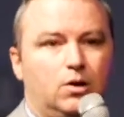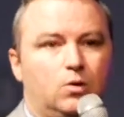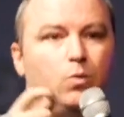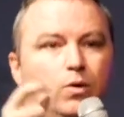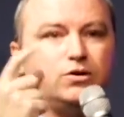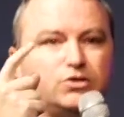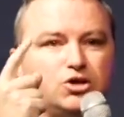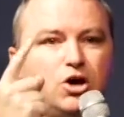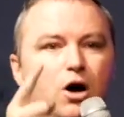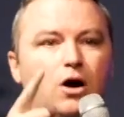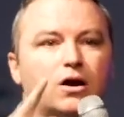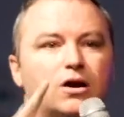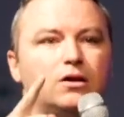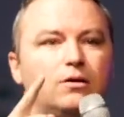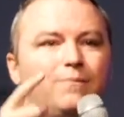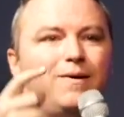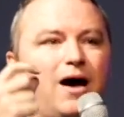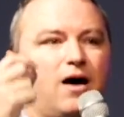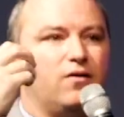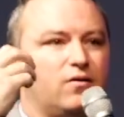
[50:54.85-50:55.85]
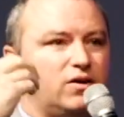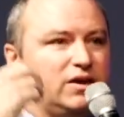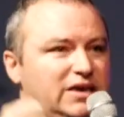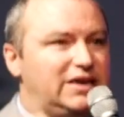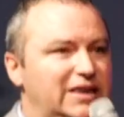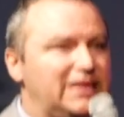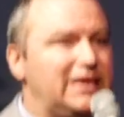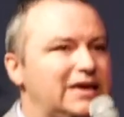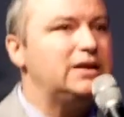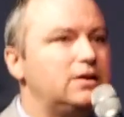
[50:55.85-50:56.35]
We're talking about
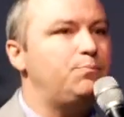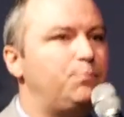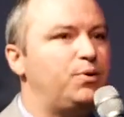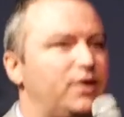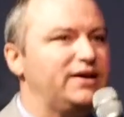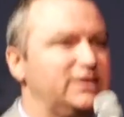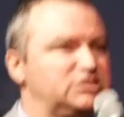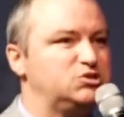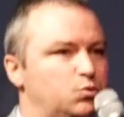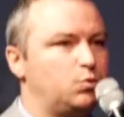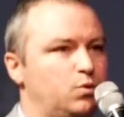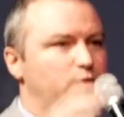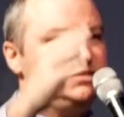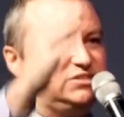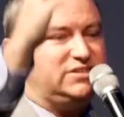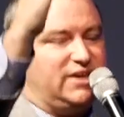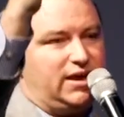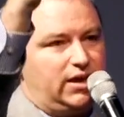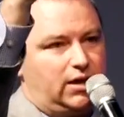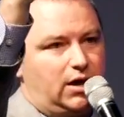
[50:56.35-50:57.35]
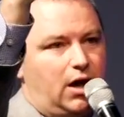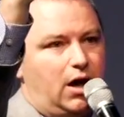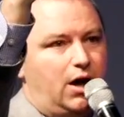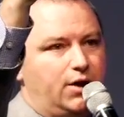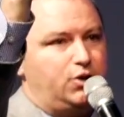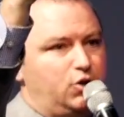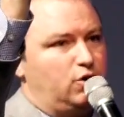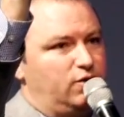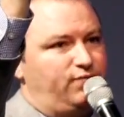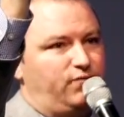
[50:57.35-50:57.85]
getting in a place where we say,
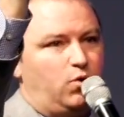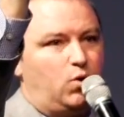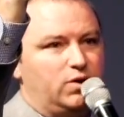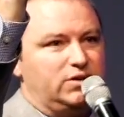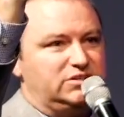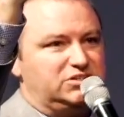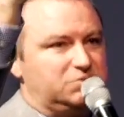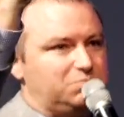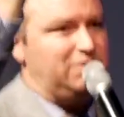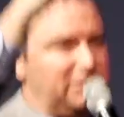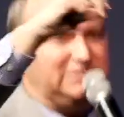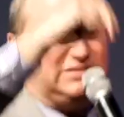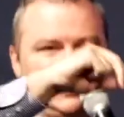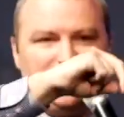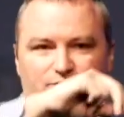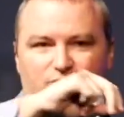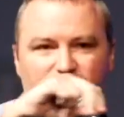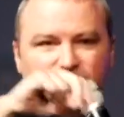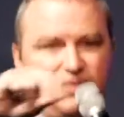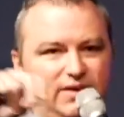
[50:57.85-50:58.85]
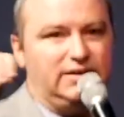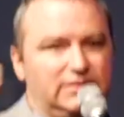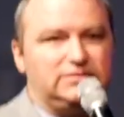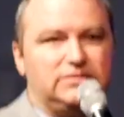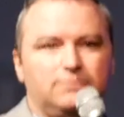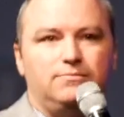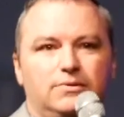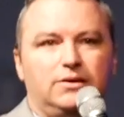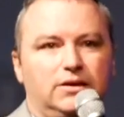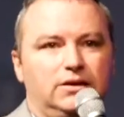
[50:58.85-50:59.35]
God, your voice means everything
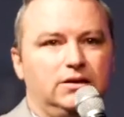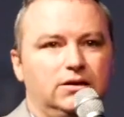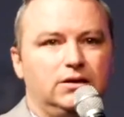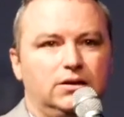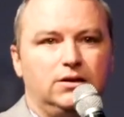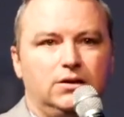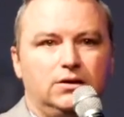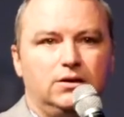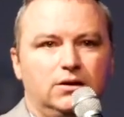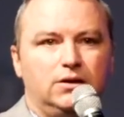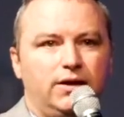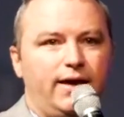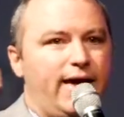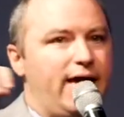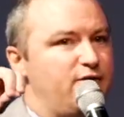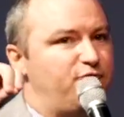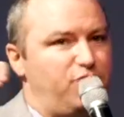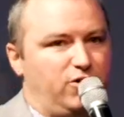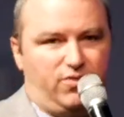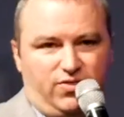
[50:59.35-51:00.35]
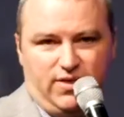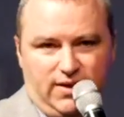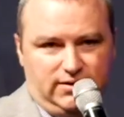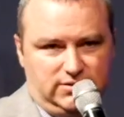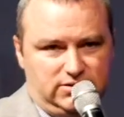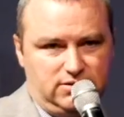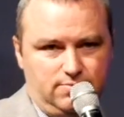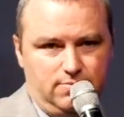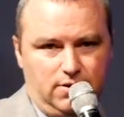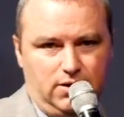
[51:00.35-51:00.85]
to me. Everything
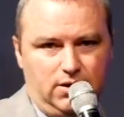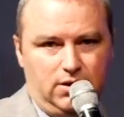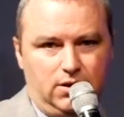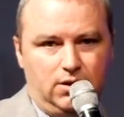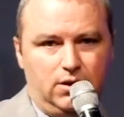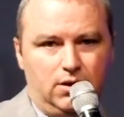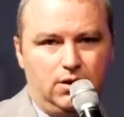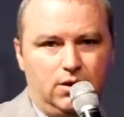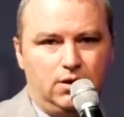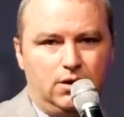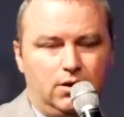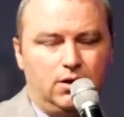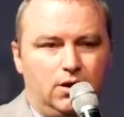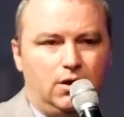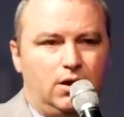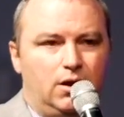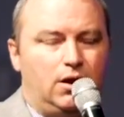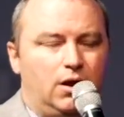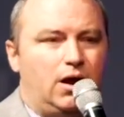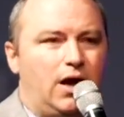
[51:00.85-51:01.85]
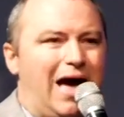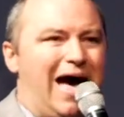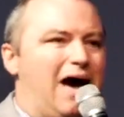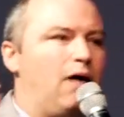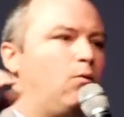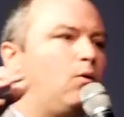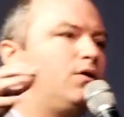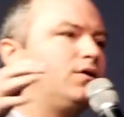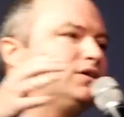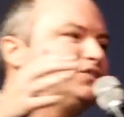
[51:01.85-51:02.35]
to me.
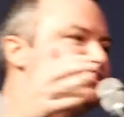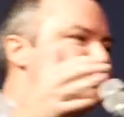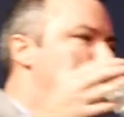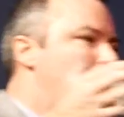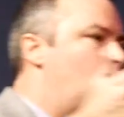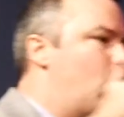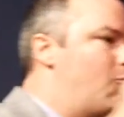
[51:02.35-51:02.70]
I want us to